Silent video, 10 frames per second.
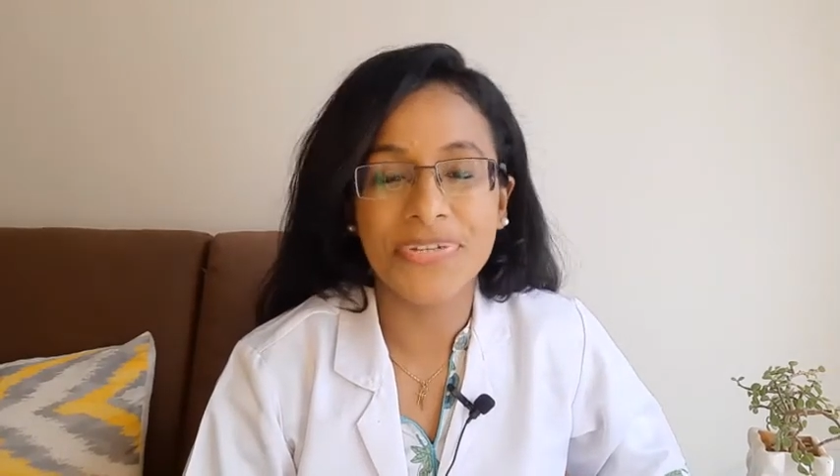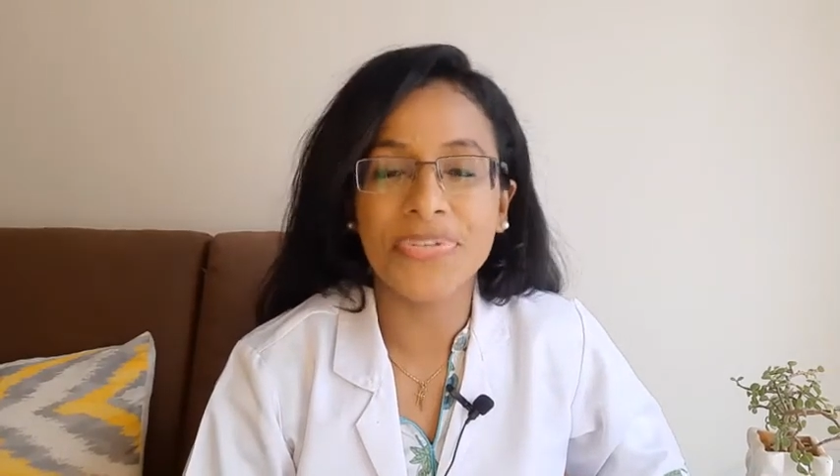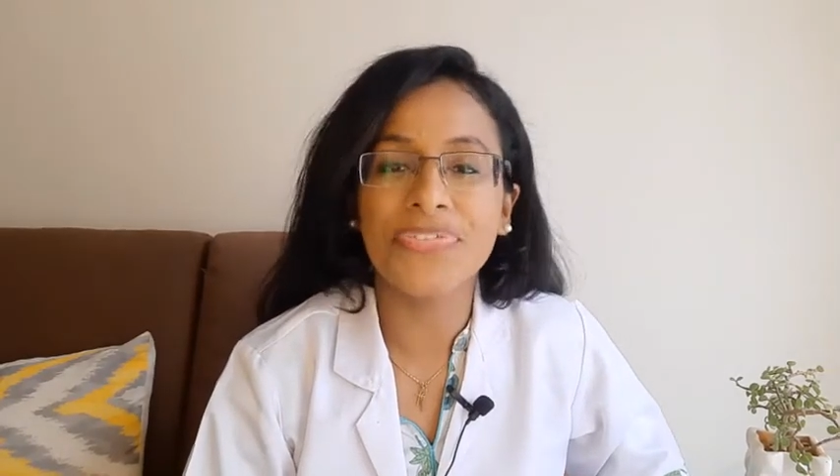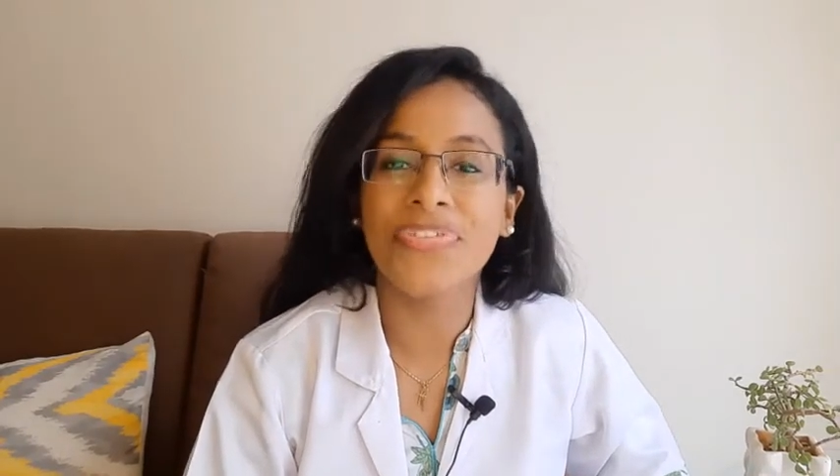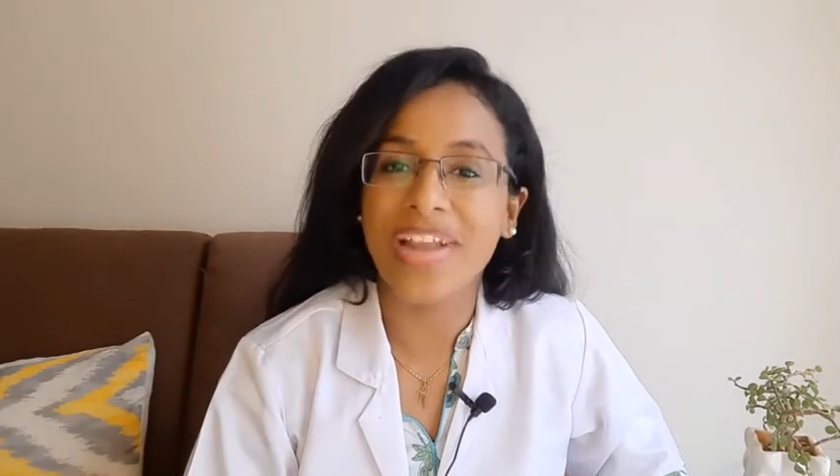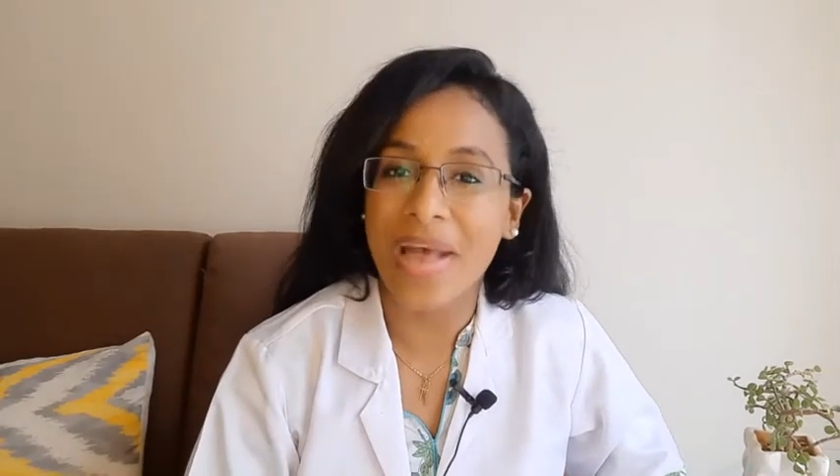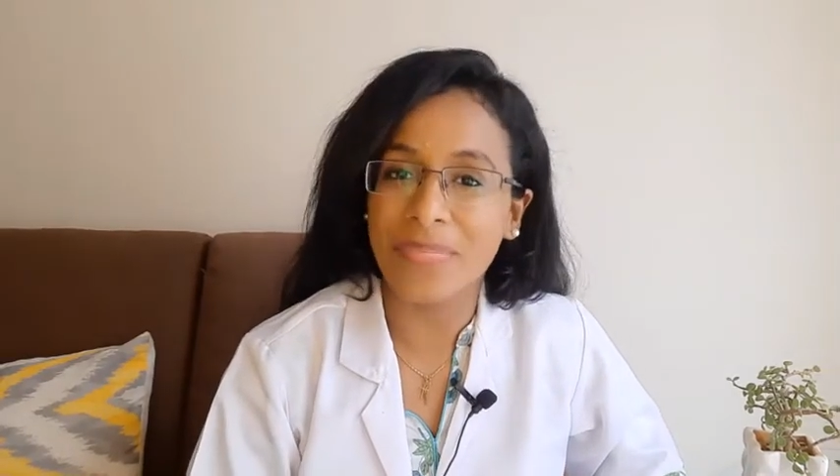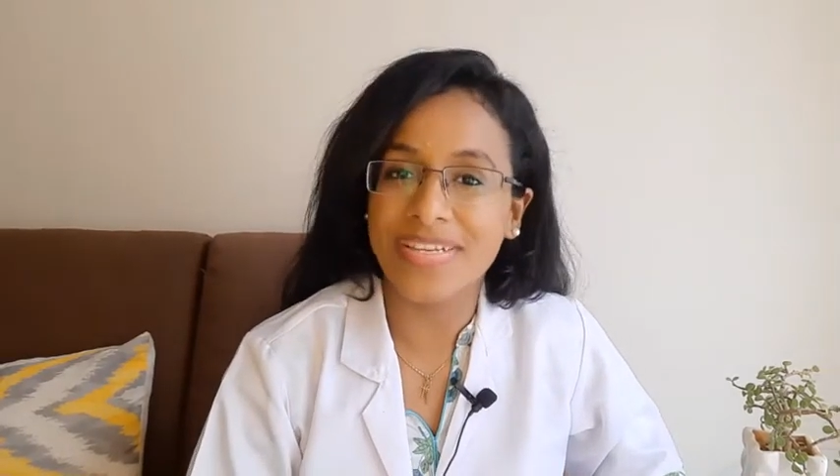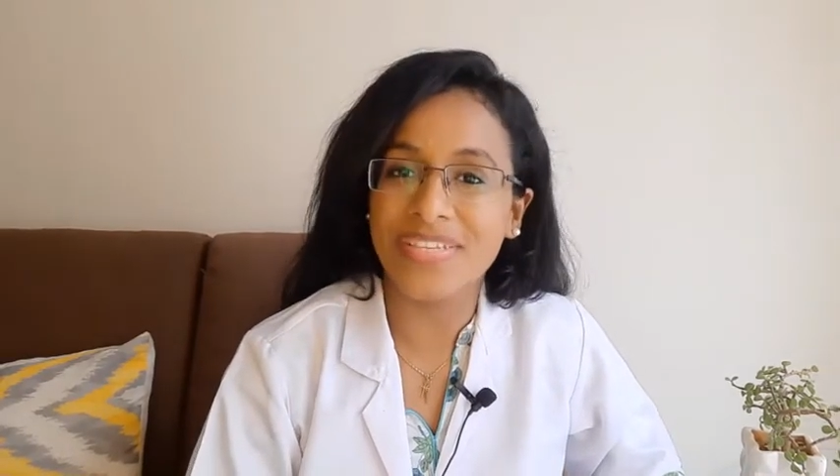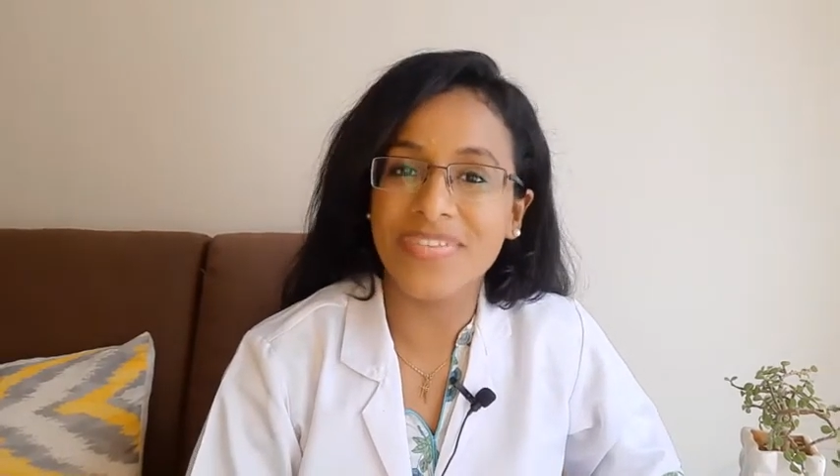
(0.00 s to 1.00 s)
you the
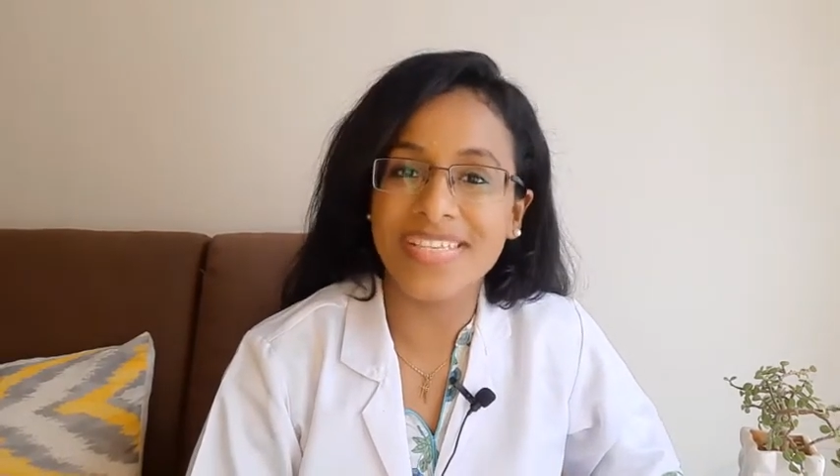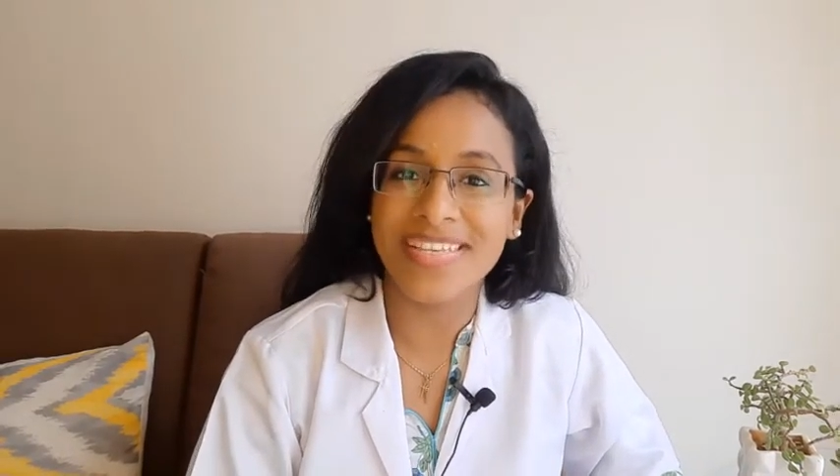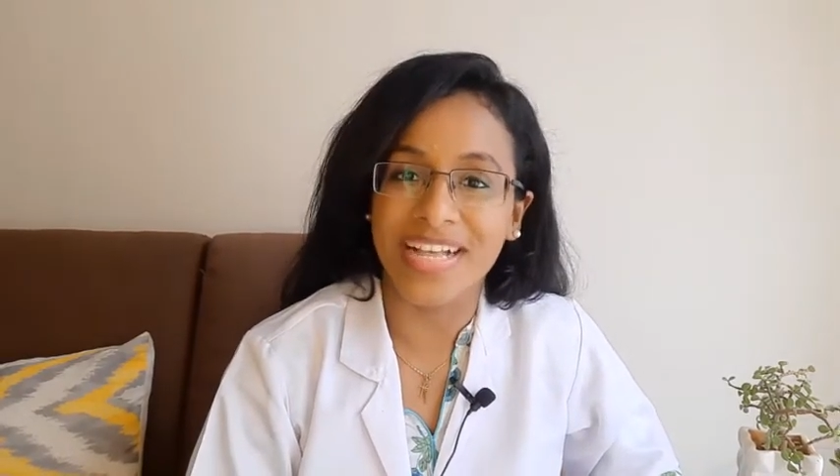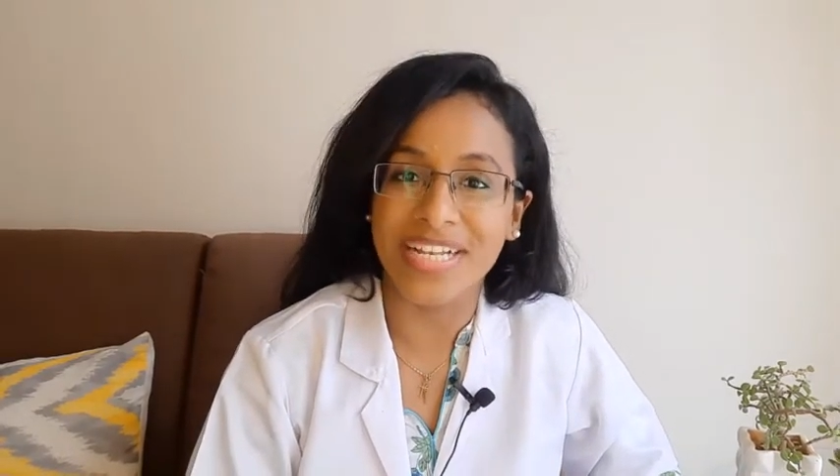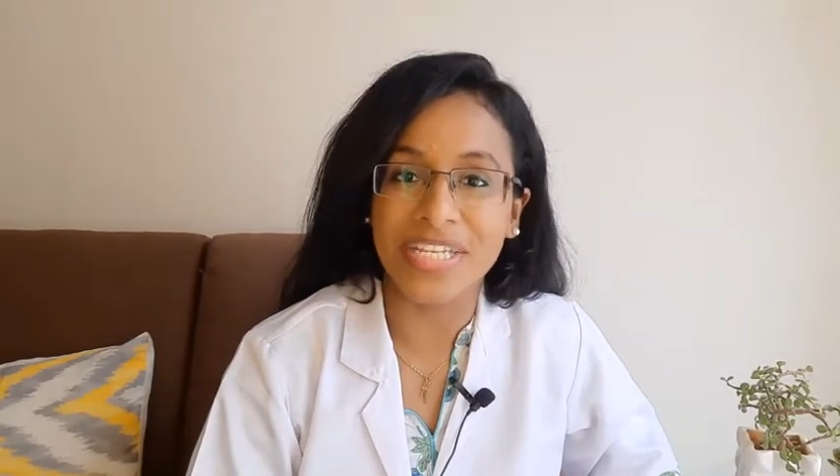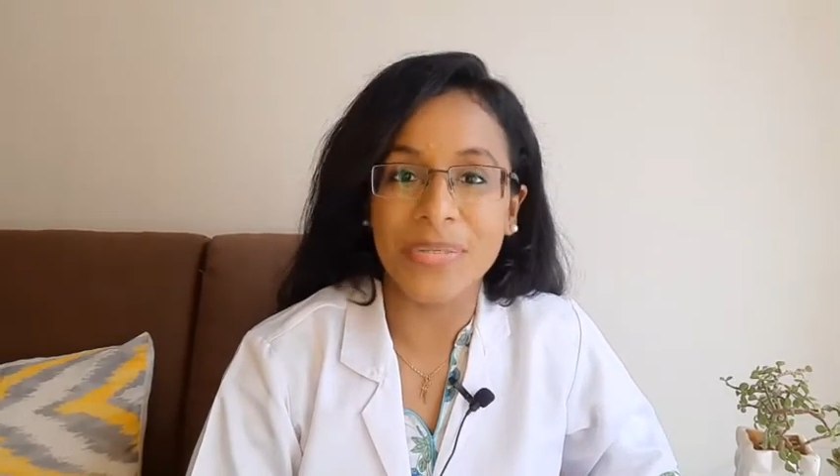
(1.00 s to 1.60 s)
foramenas of the skull